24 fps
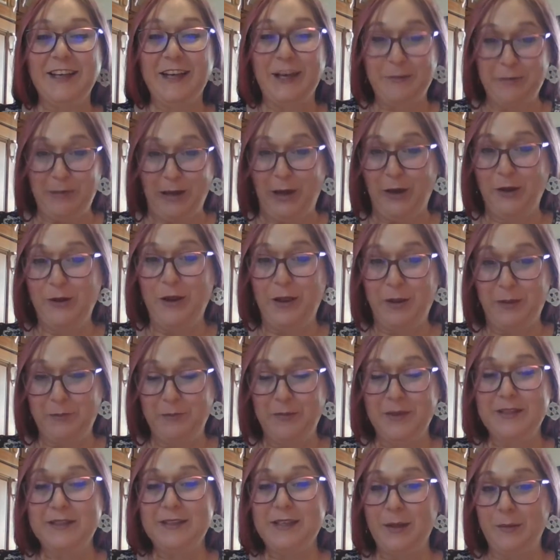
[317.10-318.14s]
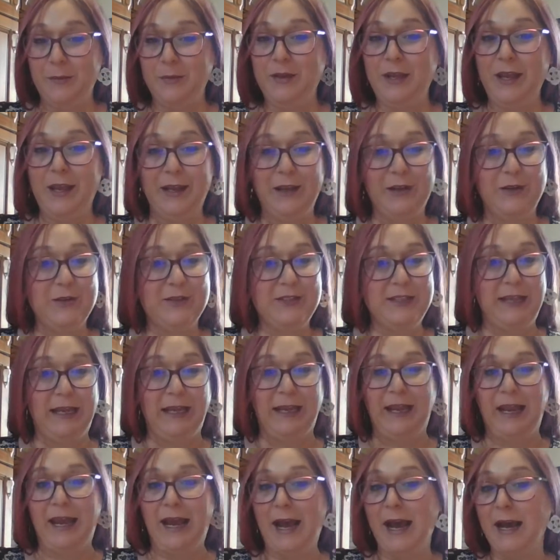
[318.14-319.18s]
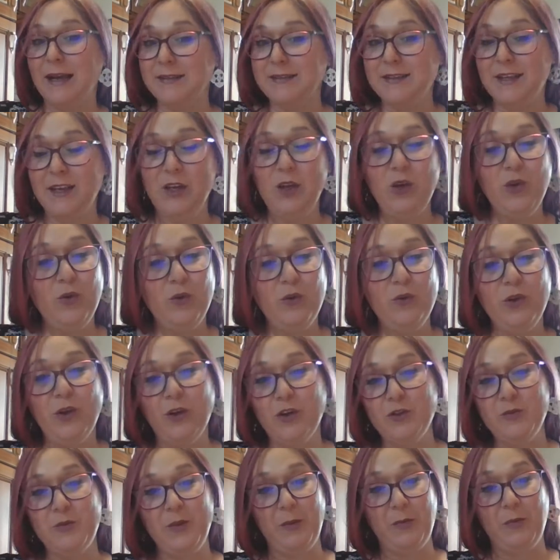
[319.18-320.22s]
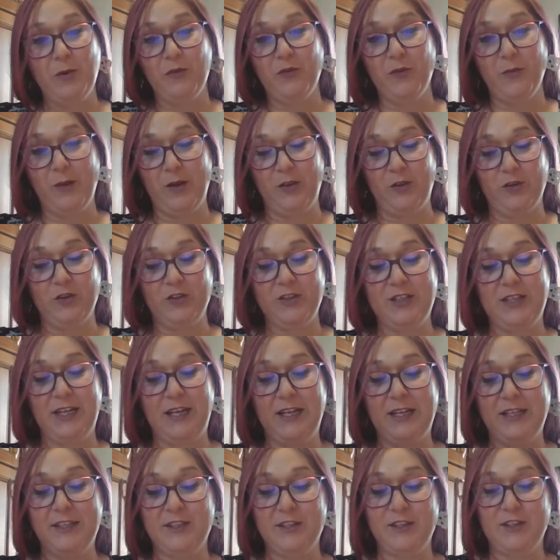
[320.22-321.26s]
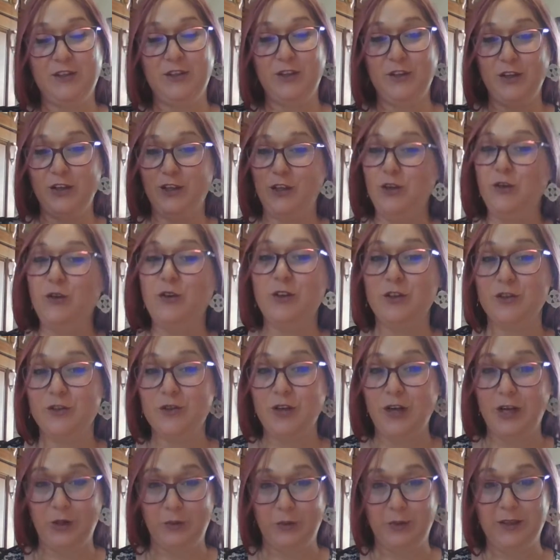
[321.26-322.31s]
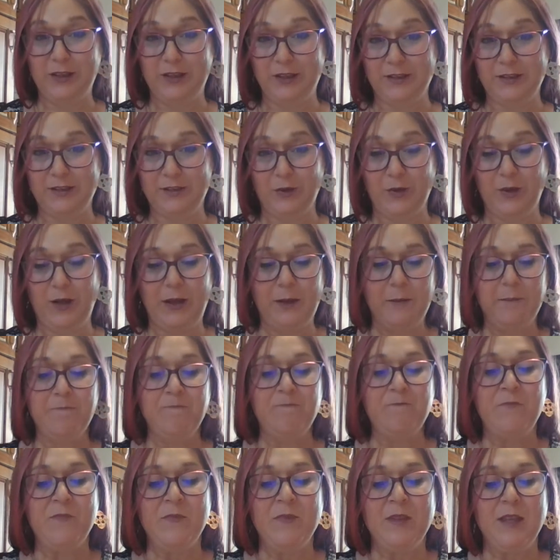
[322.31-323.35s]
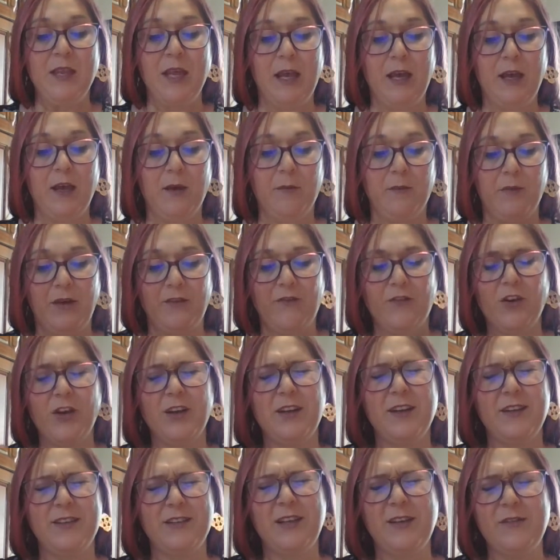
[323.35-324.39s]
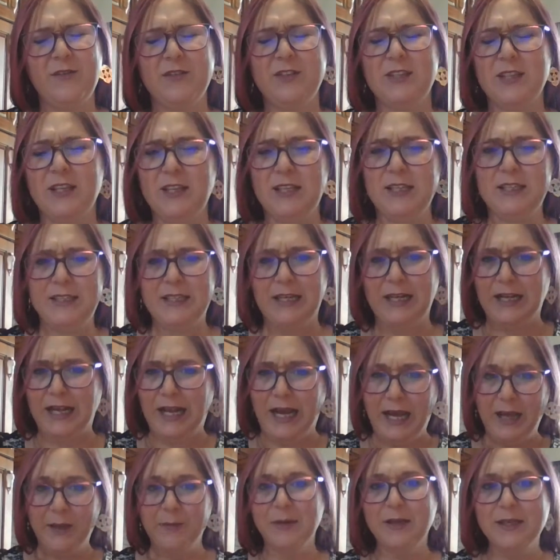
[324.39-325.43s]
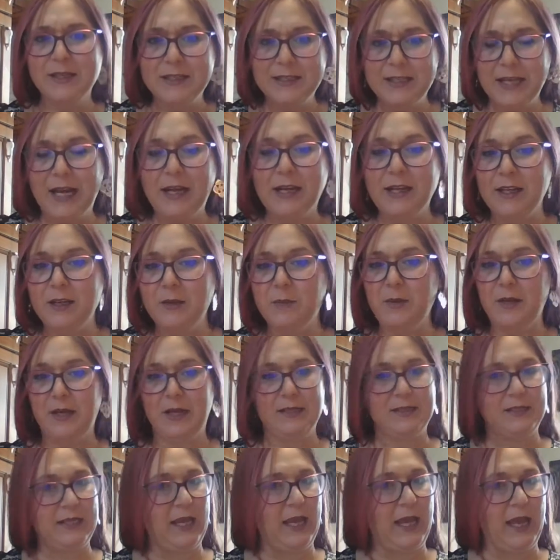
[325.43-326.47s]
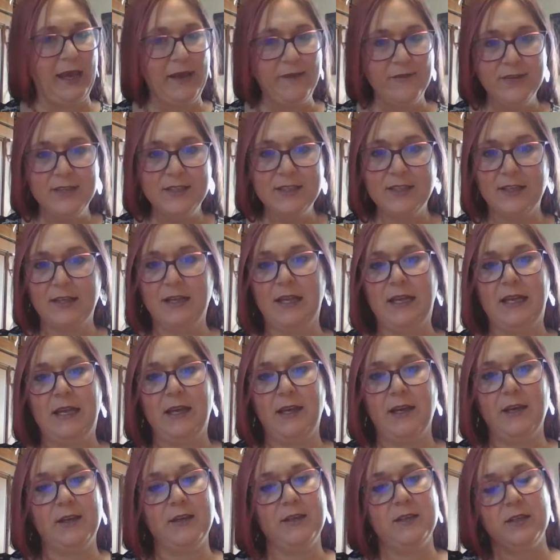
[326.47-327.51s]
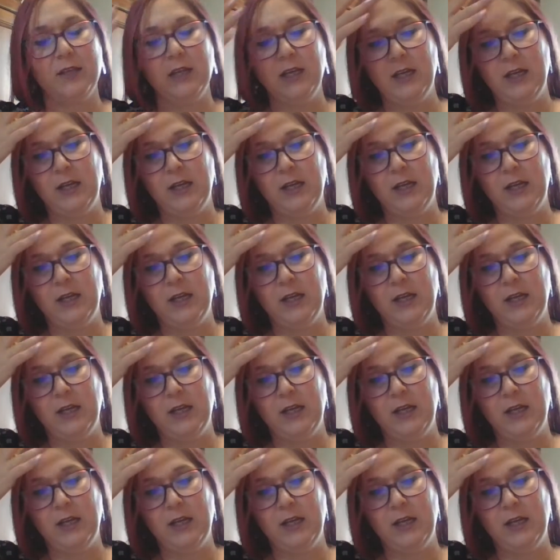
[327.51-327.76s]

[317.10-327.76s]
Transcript: about Miss MKUSA, asking who knows people from other states so that you can try to win this. Okay. I haven't said this yet. I'm excited because I haven't done it yet.